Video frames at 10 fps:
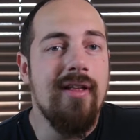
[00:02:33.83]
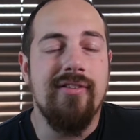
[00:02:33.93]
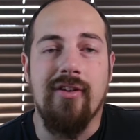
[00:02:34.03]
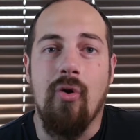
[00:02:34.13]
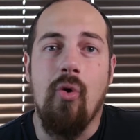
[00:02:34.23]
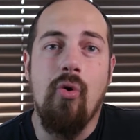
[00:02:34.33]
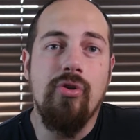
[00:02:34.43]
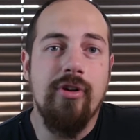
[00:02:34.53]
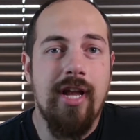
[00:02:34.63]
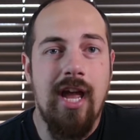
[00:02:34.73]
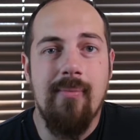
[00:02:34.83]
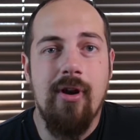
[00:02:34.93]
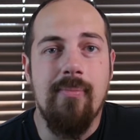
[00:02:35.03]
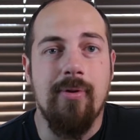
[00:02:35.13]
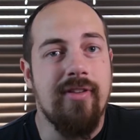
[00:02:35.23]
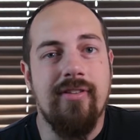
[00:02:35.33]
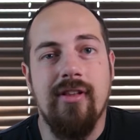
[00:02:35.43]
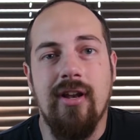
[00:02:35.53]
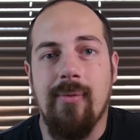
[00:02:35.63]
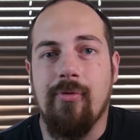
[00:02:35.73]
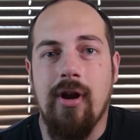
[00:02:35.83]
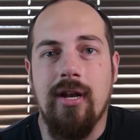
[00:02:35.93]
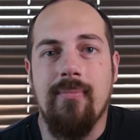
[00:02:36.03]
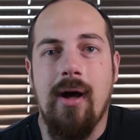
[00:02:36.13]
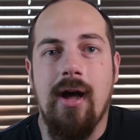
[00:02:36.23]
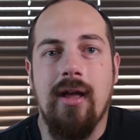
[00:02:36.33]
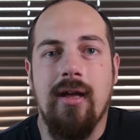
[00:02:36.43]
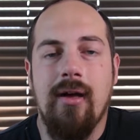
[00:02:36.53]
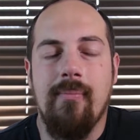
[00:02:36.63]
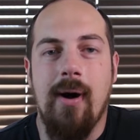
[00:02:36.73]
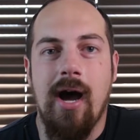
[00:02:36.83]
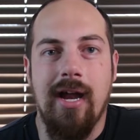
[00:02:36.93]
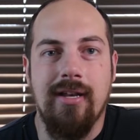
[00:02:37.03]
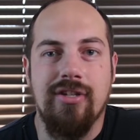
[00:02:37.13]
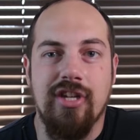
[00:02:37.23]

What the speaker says: It's an older camera, but still an upgrade in my mind,